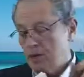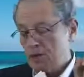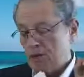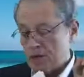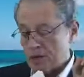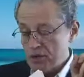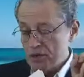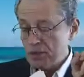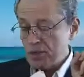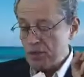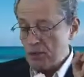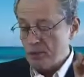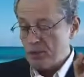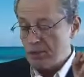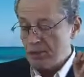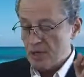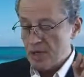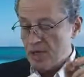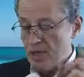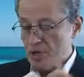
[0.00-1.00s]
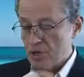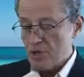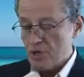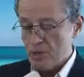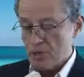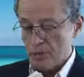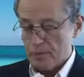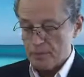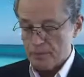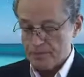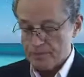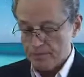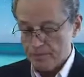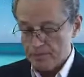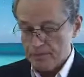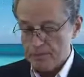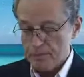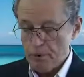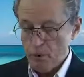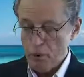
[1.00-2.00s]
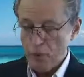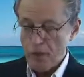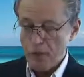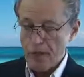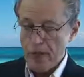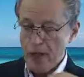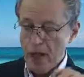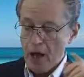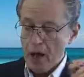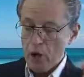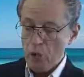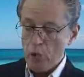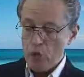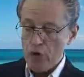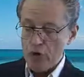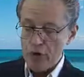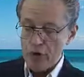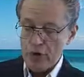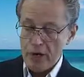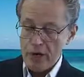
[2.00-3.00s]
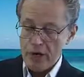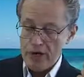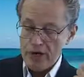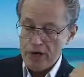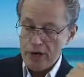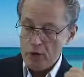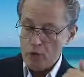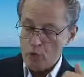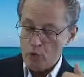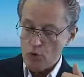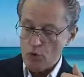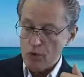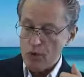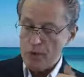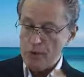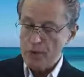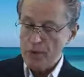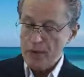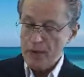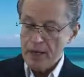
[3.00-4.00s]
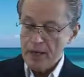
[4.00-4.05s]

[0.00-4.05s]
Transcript: This limitation, both outward and inward,